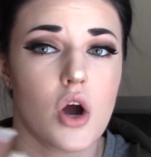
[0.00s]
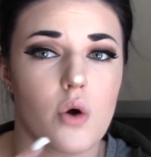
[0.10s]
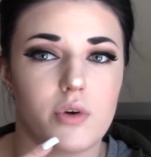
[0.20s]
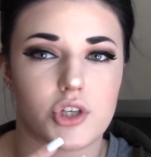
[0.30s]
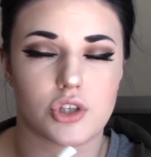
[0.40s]

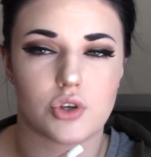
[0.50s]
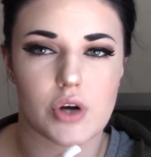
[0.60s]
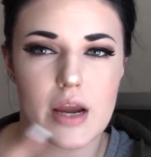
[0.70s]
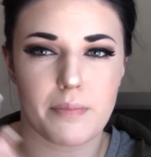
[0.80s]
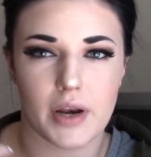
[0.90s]
which is
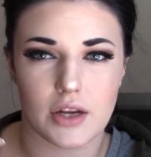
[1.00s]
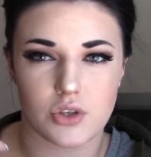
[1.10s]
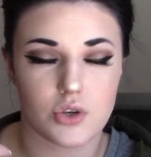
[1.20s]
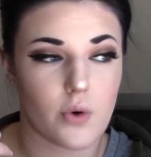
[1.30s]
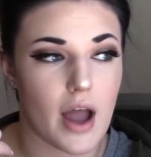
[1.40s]
great, but I
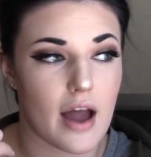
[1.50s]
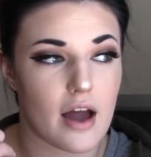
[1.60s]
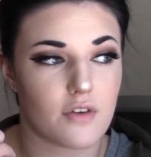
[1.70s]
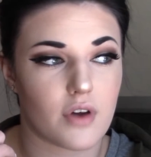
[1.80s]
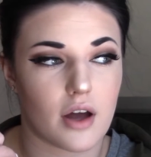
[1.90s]
do
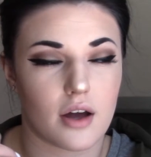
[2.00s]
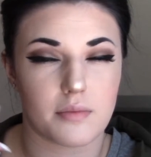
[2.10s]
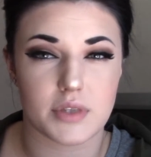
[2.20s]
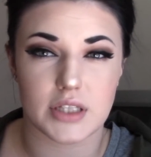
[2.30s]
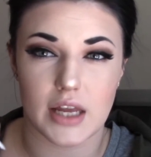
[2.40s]

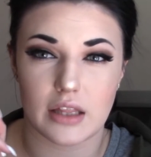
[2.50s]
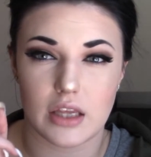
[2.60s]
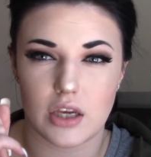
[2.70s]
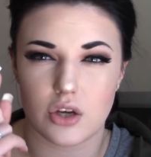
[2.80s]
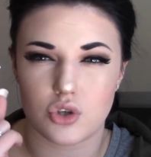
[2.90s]
have
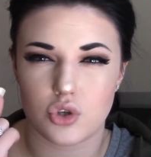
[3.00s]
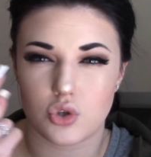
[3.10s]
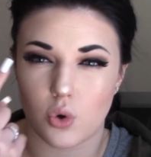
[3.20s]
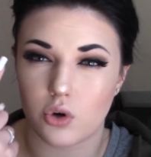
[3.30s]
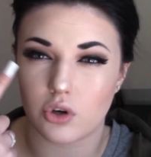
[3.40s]
slightly
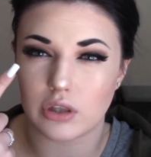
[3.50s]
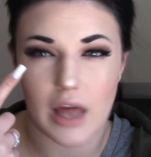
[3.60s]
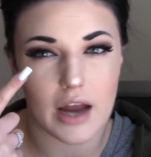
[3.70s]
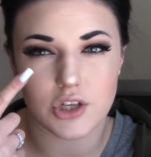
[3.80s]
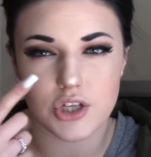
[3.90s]
shorter
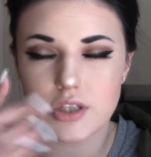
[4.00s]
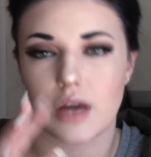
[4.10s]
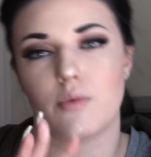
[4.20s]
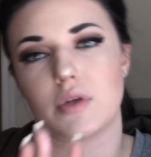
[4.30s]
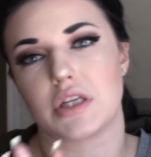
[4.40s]
lashes. I
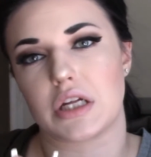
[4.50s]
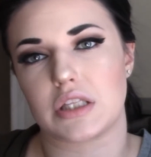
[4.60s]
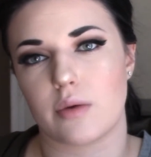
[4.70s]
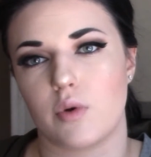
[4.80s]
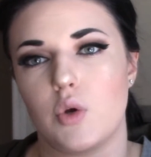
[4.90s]
was not
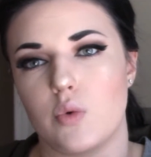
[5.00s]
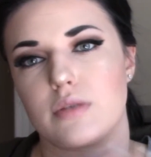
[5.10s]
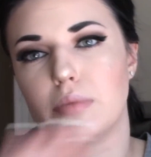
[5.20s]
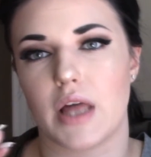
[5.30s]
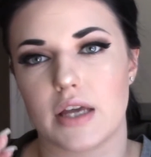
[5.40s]
someone who was
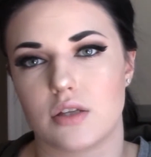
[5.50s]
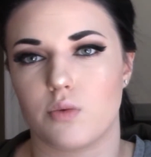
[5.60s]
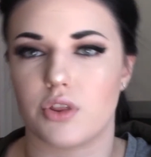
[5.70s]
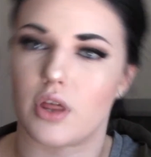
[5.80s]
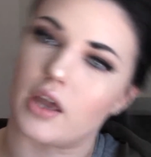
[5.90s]
blessed
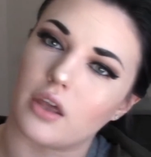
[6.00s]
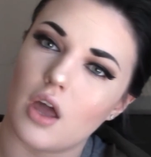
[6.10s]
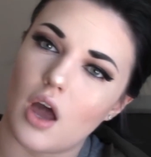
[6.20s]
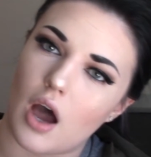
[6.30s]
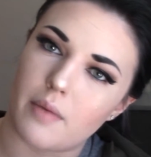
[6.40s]
with like
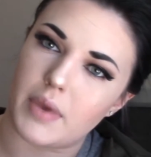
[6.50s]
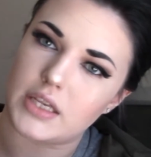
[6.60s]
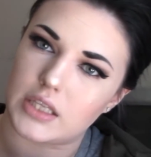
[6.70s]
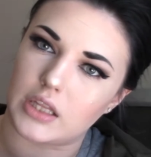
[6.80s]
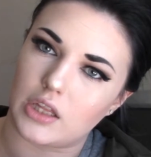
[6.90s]

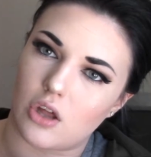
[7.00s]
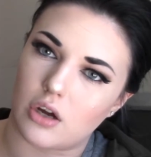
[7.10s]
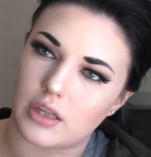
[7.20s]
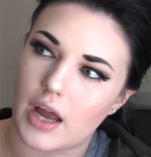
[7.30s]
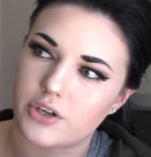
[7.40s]
amazingly long
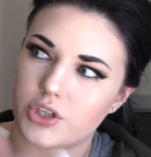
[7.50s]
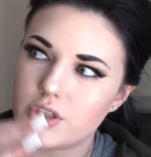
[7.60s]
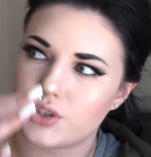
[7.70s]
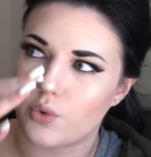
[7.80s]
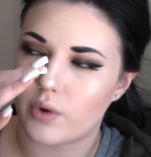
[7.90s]
lashes.
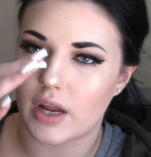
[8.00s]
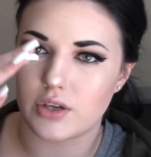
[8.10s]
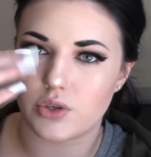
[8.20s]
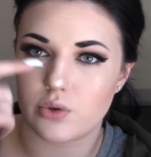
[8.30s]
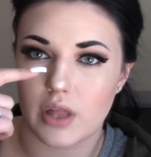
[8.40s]
So when I
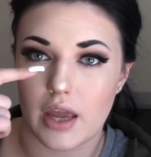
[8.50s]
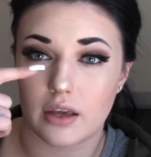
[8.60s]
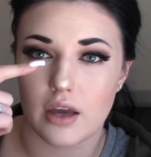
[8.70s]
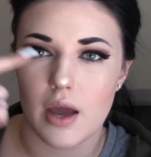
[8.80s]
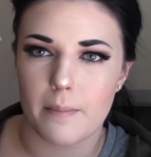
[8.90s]
do
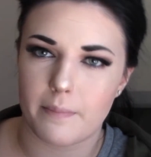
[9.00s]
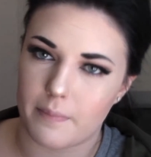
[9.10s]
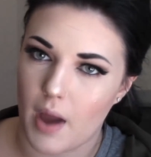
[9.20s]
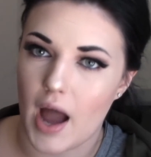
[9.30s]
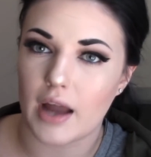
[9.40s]
like
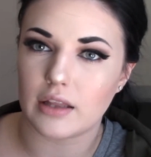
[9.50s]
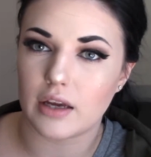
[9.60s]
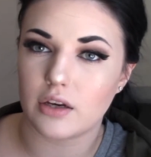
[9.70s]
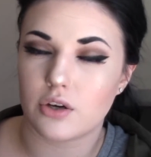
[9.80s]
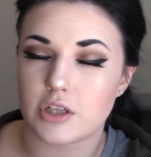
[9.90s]

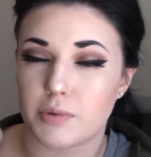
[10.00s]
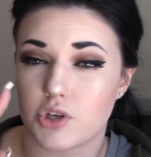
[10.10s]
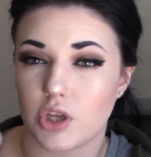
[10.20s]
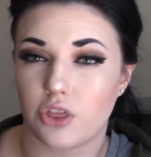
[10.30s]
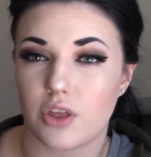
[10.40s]
eyeliner,
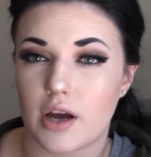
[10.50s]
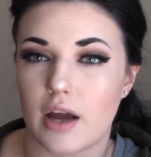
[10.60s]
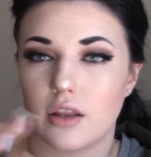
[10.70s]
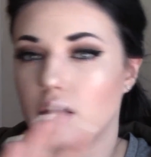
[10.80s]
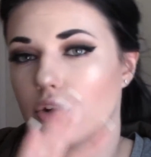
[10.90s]
especially thick
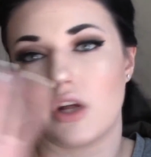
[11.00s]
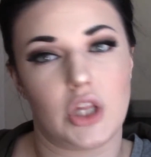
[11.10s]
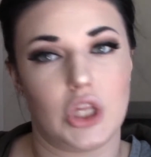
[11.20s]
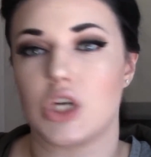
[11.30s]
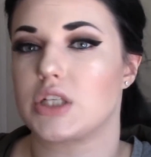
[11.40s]
eyeliner, it
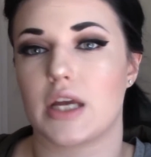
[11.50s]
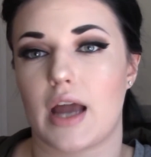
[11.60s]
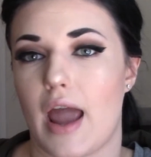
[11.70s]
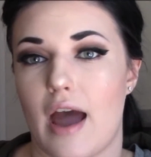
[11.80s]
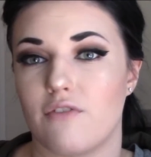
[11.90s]
looks like I
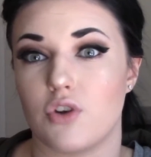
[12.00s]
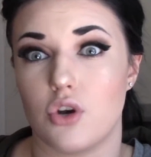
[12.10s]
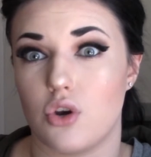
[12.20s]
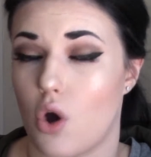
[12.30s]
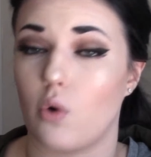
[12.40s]
have
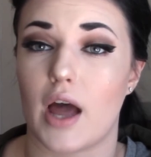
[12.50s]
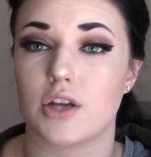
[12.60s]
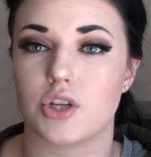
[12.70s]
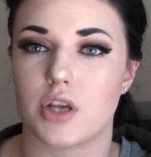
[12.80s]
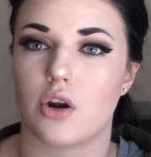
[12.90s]
no
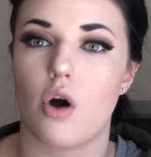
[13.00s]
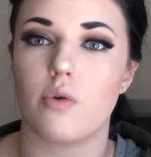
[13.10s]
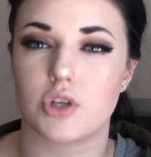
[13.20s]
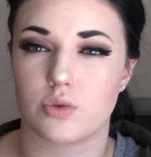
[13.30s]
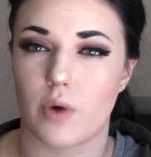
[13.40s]
lashes at all,
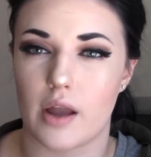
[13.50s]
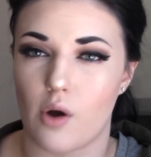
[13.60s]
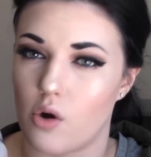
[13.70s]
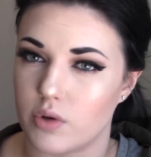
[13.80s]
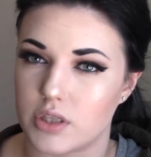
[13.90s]
which is why I
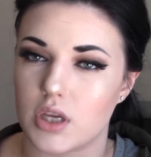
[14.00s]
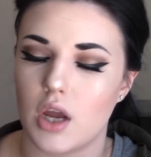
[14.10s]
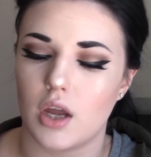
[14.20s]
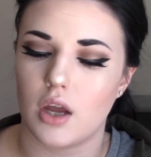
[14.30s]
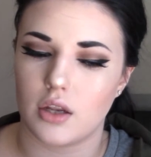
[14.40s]
always
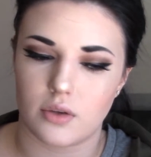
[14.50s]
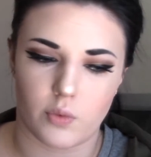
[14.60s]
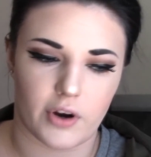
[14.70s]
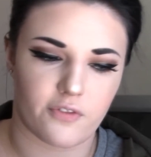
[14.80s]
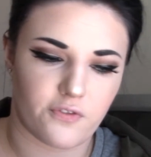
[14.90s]

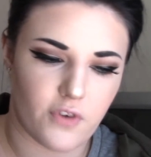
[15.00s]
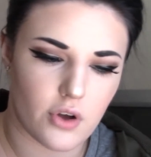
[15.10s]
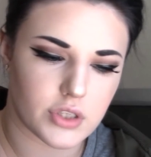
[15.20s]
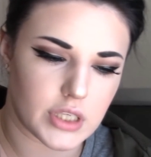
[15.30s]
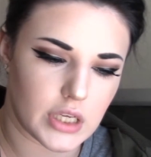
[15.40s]
wear
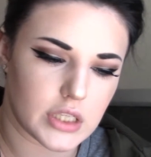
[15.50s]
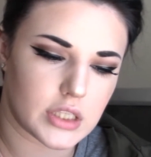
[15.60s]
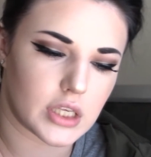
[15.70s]
falsies.